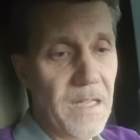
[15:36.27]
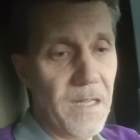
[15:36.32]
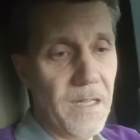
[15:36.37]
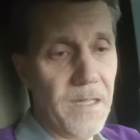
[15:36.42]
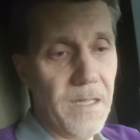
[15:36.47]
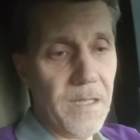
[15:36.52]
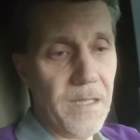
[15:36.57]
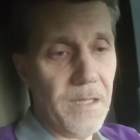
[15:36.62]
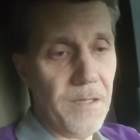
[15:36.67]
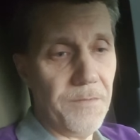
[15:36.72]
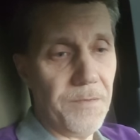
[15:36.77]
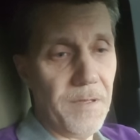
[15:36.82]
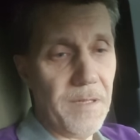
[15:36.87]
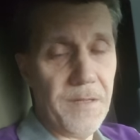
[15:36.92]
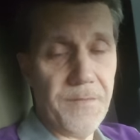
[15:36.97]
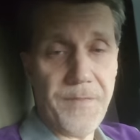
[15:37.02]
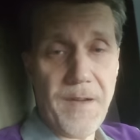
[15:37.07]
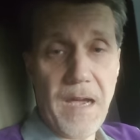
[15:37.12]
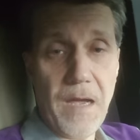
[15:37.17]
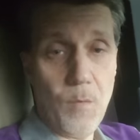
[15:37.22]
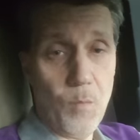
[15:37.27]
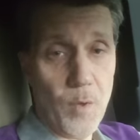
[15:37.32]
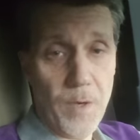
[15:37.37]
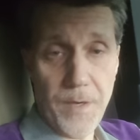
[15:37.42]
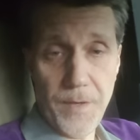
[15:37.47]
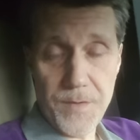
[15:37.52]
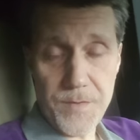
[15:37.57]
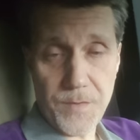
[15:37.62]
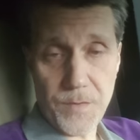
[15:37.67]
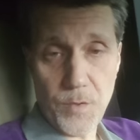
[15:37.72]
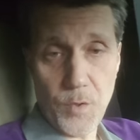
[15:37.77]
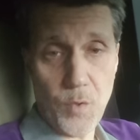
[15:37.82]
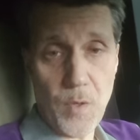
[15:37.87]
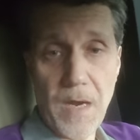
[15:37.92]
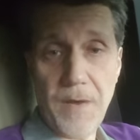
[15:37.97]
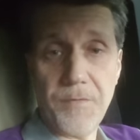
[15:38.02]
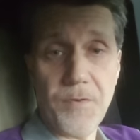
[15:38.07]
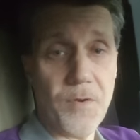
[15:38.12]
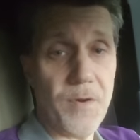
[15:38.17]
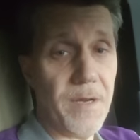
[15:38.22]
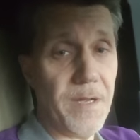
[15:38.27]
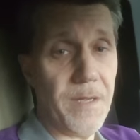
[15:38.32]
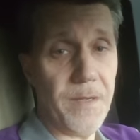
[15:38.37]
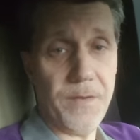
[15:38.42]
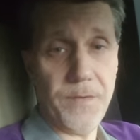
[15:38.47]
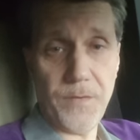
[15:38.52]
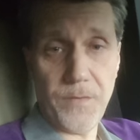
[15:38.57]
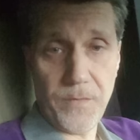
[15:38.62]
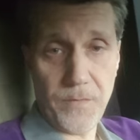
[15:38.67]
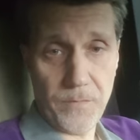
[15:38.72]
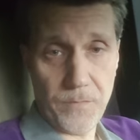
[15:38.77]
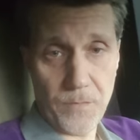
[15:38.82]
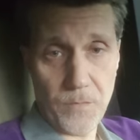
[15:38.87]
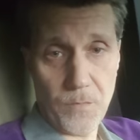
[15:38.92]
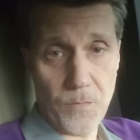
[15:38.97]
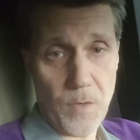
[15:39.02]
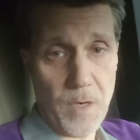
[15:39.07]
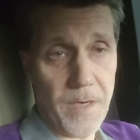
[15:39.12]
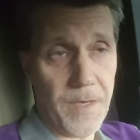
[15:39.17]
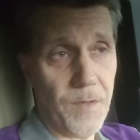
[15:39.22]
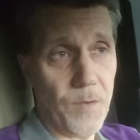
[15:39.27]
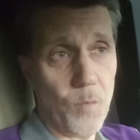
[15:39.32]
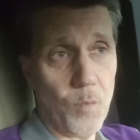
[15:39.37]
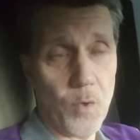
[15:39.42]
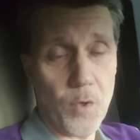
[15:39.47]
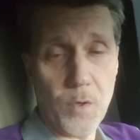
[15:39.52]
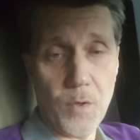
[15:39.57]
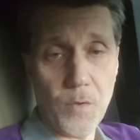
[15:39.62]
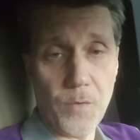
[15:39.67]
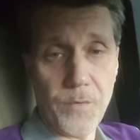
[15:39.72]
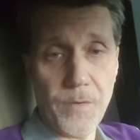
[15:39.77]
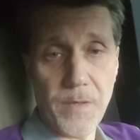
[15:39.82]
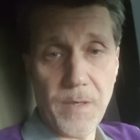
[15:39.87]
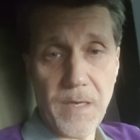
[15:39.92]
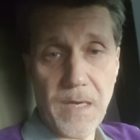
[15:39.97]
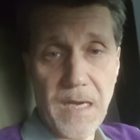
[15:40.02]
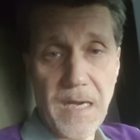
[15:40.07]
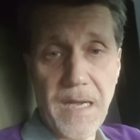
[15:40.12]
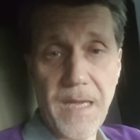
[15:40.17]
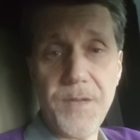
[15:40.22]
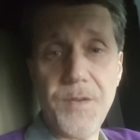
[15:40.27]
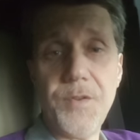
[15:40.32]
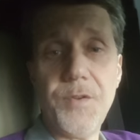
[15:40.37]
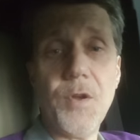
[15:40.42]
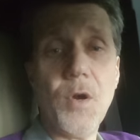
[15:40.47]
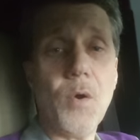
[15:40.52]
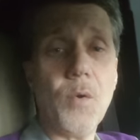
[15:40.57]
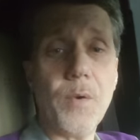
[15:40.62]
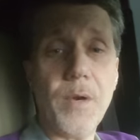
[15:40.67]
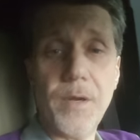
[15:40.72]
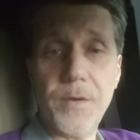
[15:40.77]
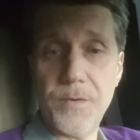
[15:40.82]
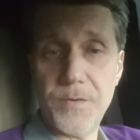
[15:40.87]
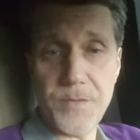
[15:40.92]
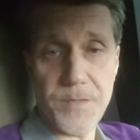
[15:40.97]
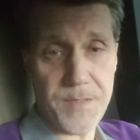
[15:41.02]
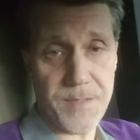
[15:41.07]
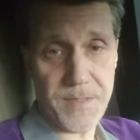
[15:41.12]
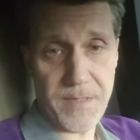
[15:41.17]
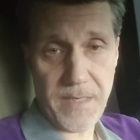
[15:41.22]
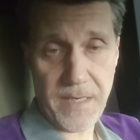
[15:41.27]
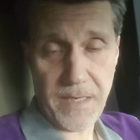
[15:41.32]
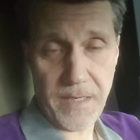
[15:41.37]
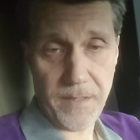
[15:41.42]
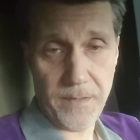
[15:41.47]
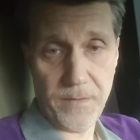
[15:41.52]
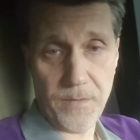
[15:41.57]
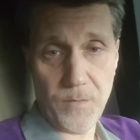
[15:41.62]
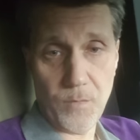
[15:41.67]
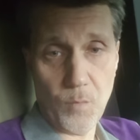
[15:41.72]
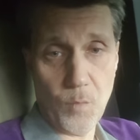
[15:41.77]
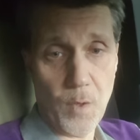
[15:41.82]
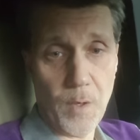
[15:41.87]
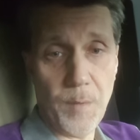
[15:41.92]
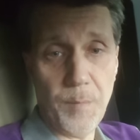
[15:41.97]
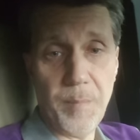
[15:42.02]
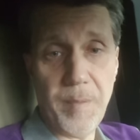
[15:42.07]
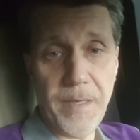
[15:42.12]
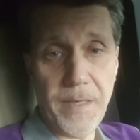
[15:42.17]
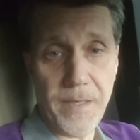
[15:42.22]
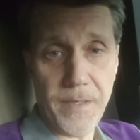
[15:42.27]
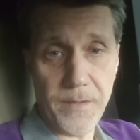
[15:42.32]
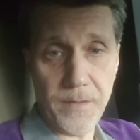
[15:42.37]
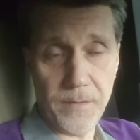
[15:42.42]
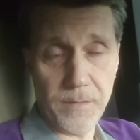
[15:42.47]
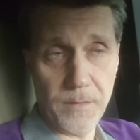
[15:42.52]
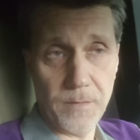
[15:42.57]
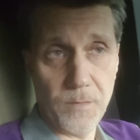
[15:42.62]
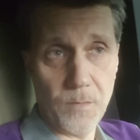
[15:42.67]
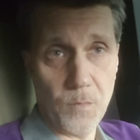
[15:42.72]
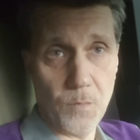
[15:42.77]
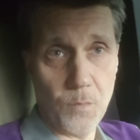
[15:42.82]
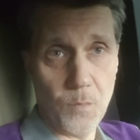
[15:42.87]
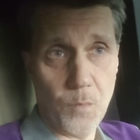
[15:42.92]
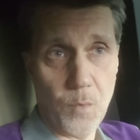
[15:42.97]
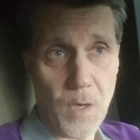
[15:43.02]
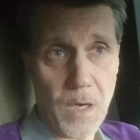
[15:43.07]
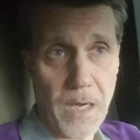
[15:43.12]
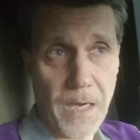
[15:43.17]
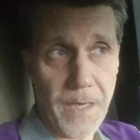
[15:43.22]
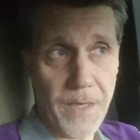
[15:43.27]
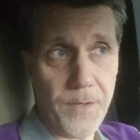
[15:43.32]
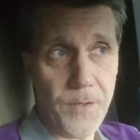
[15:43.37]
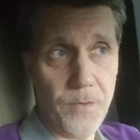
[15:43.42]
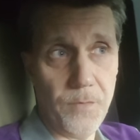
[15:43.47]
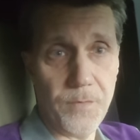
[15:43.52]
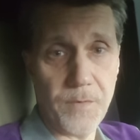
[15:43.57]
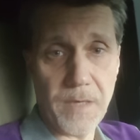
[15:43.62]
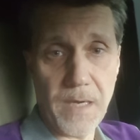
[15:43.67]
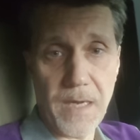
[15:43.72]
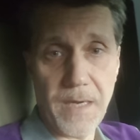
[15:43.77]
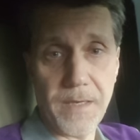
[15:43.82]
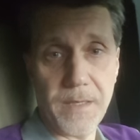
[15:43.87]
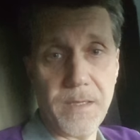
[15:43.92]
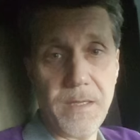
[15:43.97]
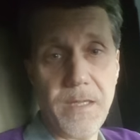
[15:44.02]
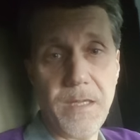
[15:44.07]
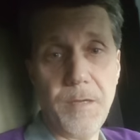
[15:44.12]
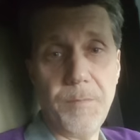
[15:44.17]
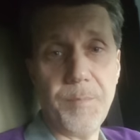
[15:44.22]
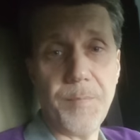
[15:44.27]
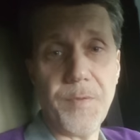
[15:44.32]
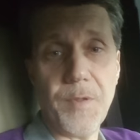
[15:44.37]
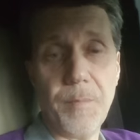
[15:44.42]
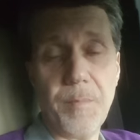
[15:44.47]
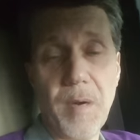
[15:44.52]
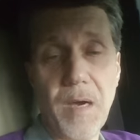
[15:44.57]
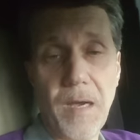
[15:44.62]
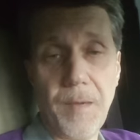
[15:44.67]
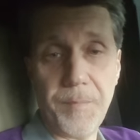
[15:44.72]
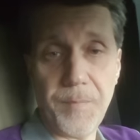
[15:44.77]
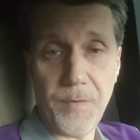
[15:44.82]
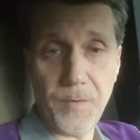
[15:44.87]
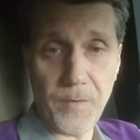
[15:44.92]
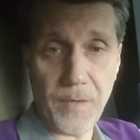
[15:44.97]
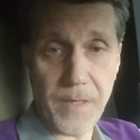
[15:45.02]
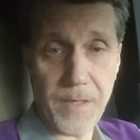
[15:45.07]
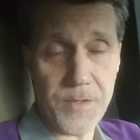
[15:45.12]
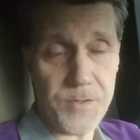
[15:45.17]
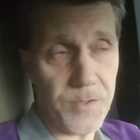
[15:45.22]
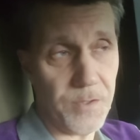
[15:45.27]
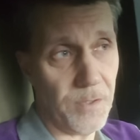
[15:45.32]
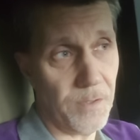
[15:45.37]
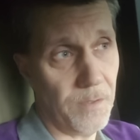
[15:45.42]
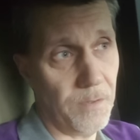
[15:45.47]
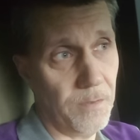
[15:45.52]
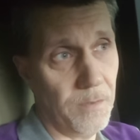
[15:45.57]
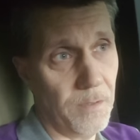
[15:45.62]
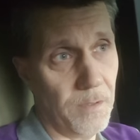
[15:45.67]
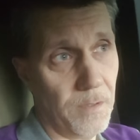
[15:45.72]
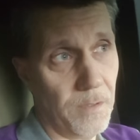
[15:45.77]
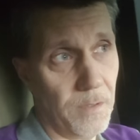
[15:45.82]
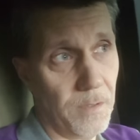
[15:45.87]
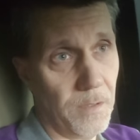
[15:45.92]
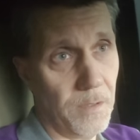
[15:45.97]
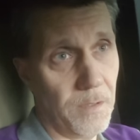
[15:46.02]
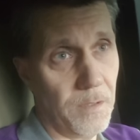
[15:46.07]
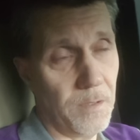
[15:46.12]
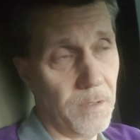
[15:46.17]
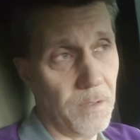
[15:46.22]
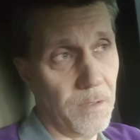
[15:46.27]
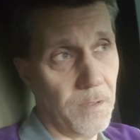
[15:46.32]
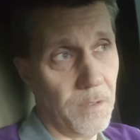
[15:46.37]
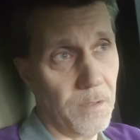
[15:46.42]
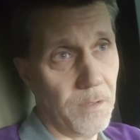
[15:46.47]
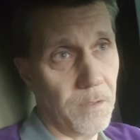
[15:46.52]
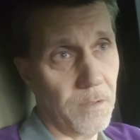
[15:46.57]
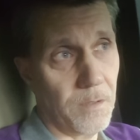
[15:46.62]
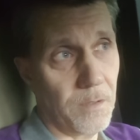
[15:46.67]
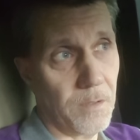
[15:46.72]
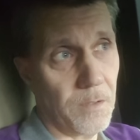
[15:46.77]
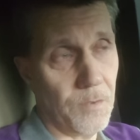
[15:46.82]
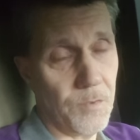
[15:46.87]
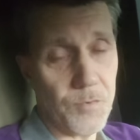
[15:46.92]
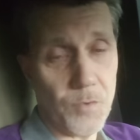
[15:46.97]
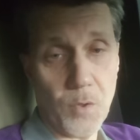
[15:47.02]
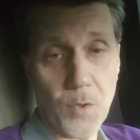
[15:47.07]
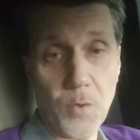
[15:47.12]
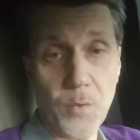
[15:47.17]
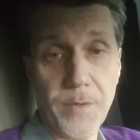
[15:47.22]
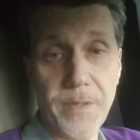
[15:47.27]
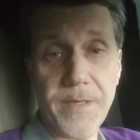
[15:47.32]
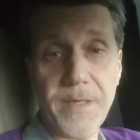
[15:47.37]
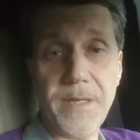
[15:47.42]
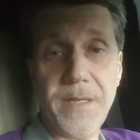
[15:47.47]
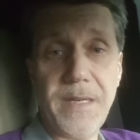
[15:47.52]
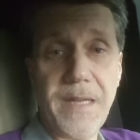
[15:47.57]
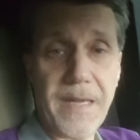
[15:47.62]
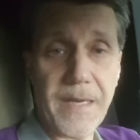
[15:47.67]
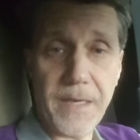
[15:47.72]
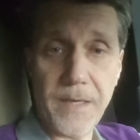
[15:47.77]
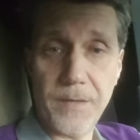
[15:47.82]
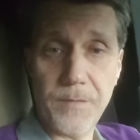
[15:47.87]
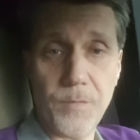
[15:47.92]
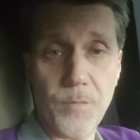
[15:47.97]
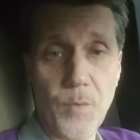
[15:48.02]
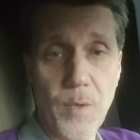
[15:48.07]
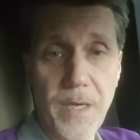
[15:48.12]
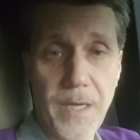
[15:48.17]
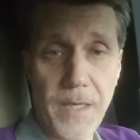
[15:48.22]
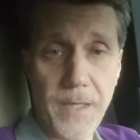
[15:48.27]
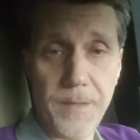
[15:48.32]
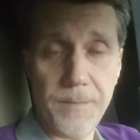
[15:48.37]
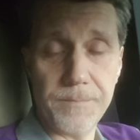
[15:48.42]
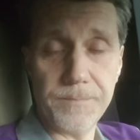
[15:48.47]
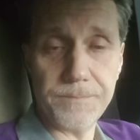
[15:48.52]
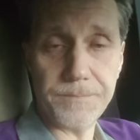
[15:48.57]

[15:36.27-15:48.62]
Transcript: if if I was, whoever is running the world, I don't understand one bit why you've got to keep the population controlled in a negative way.